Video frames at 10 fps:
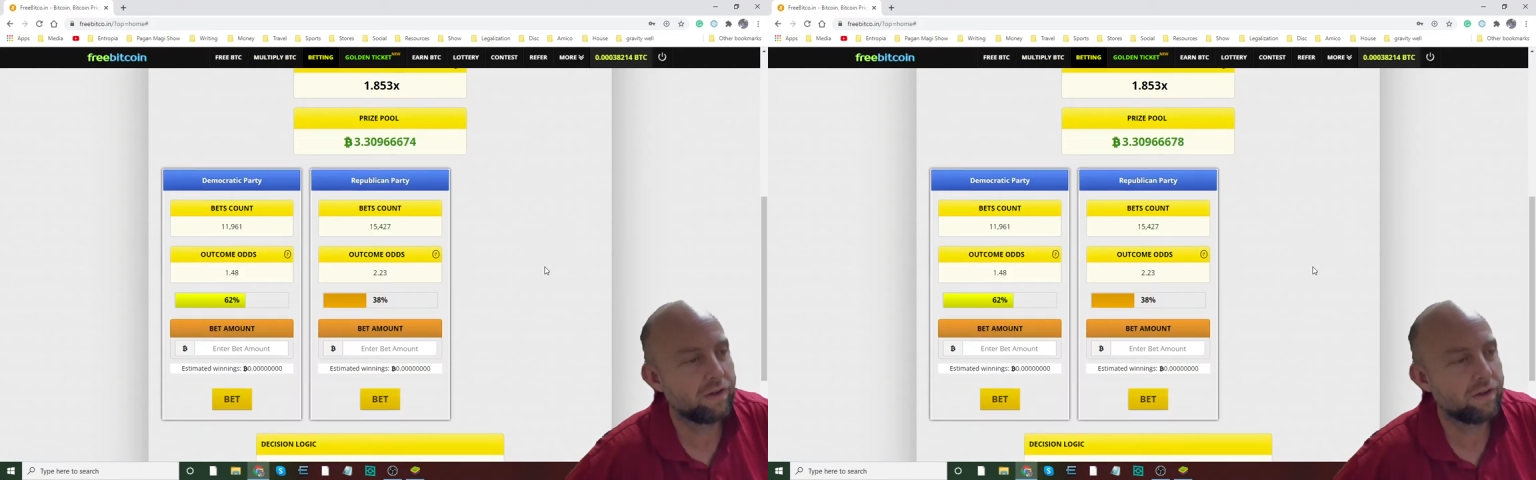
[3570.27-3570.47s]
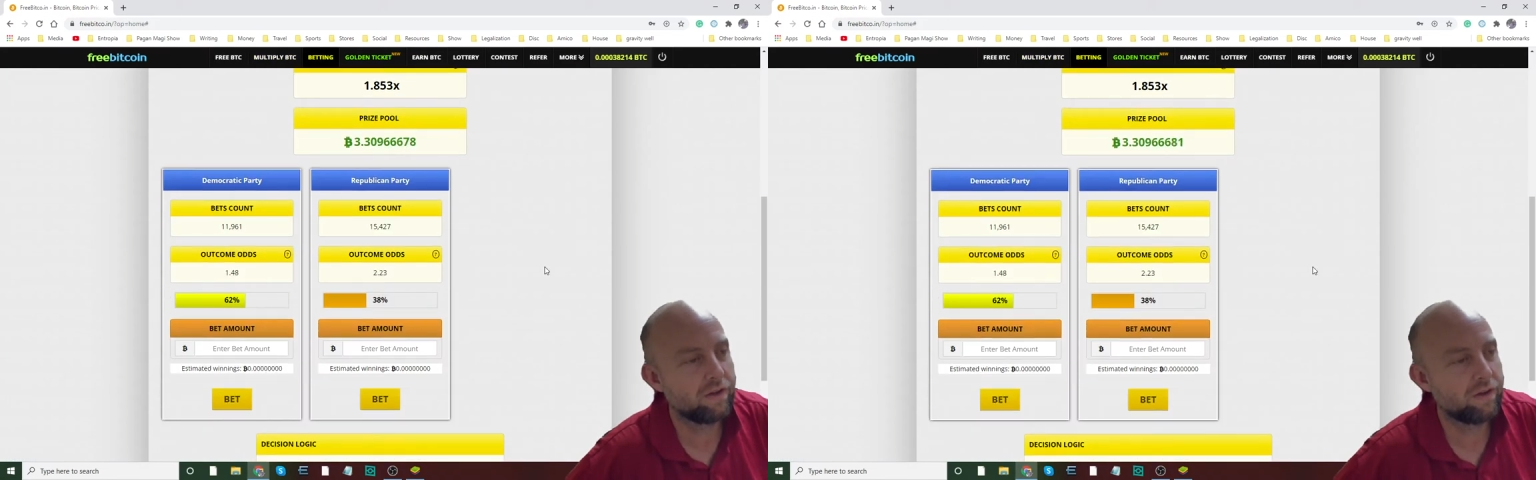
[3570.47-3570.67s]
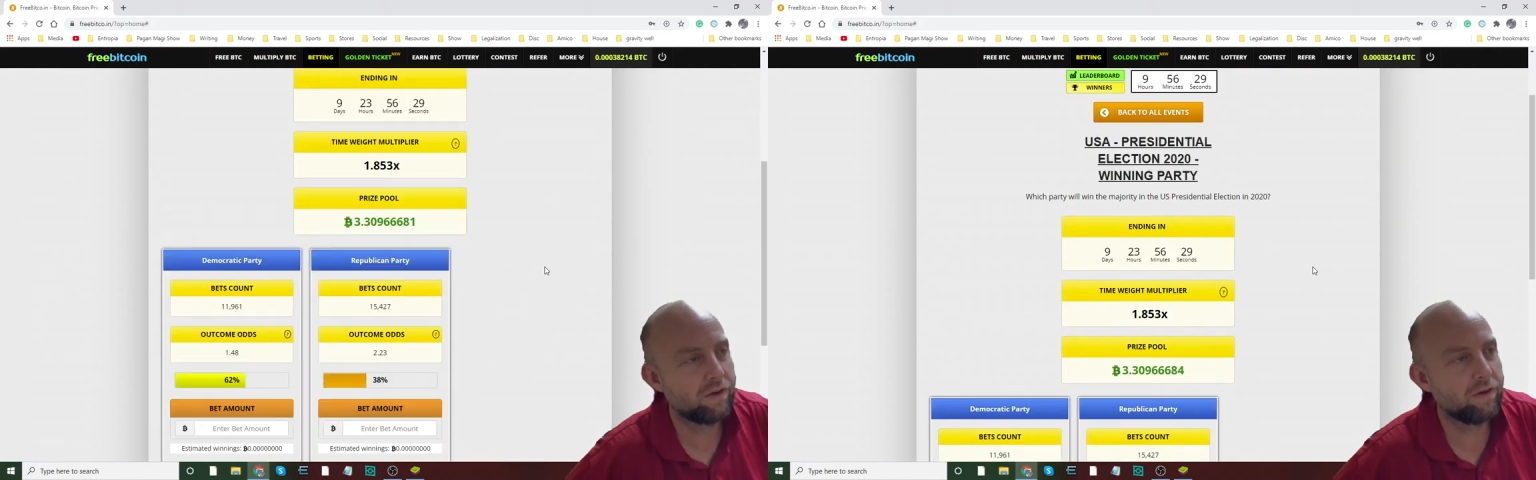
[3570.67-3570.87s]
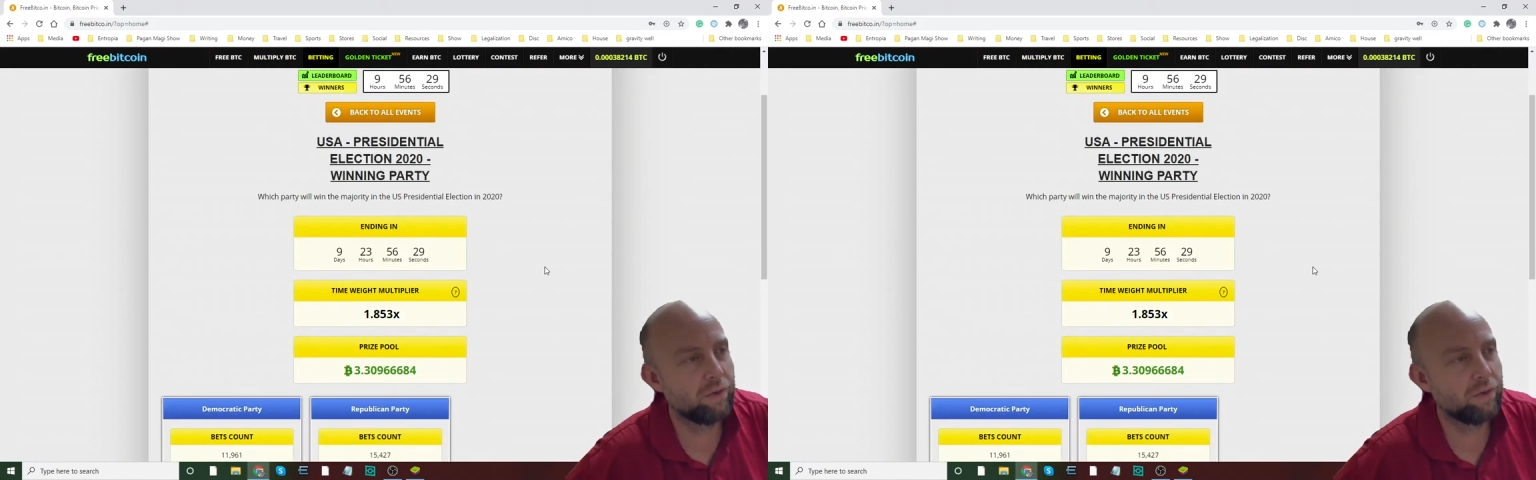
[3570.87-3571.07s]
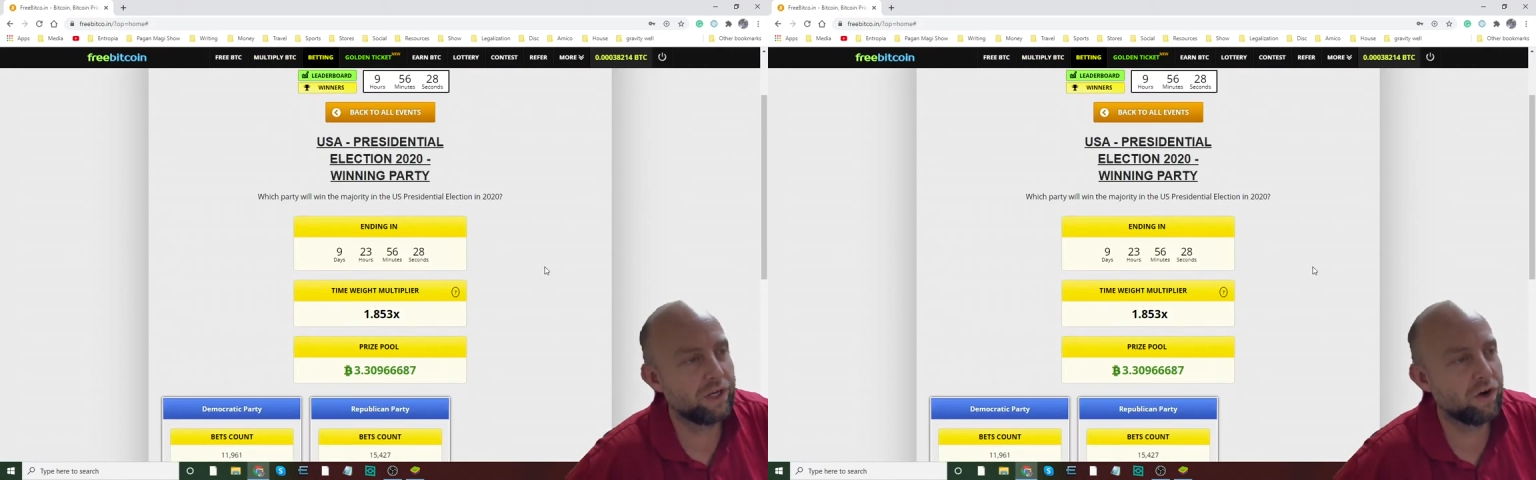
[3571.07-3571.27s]
Oh
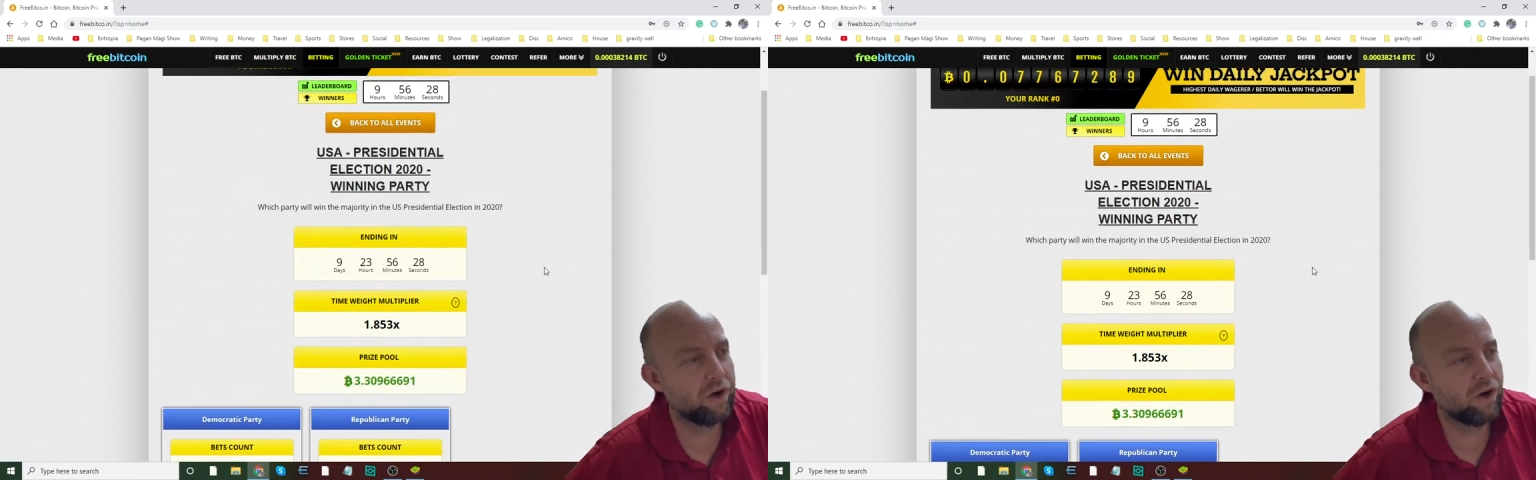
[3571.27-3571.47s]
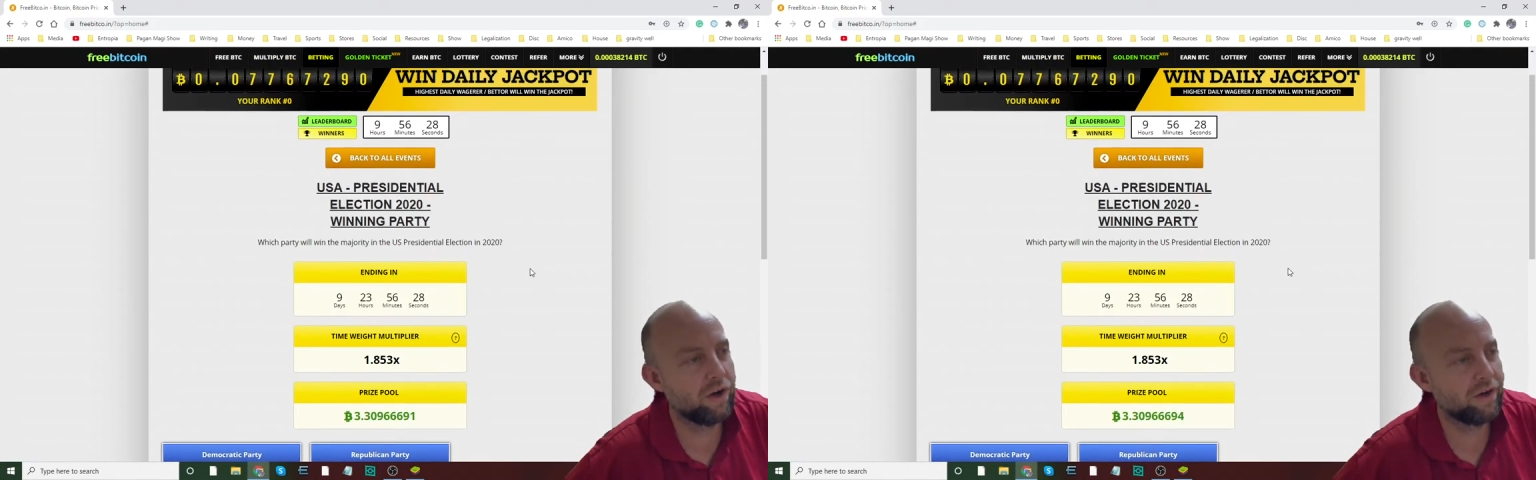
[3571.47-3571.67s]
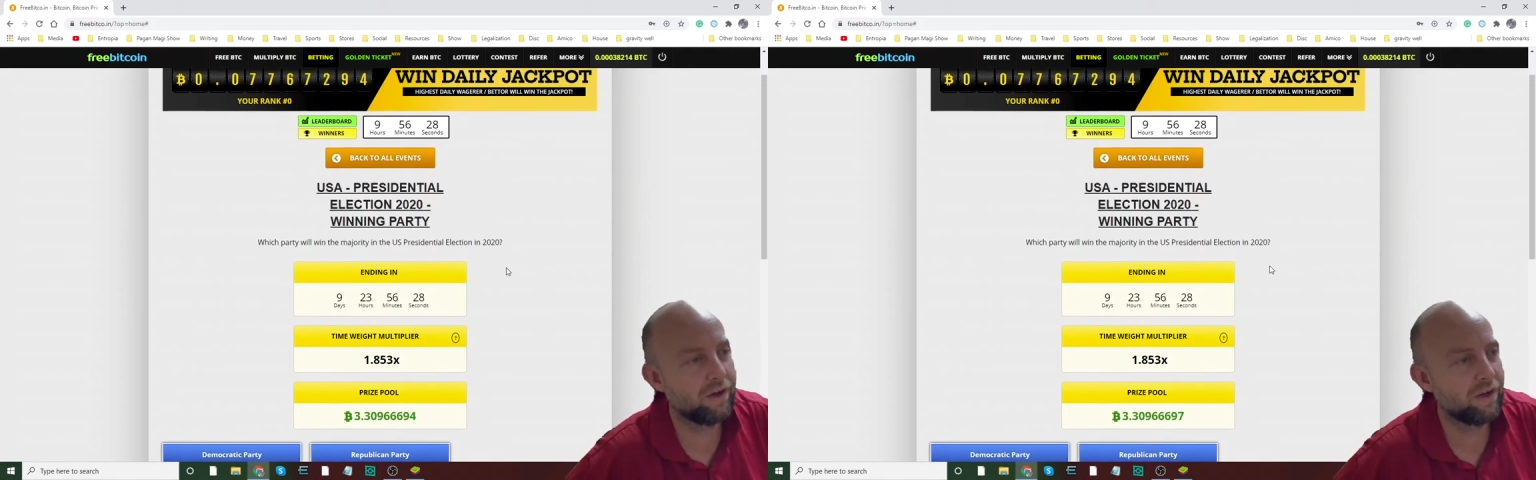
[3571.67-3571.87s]
my god.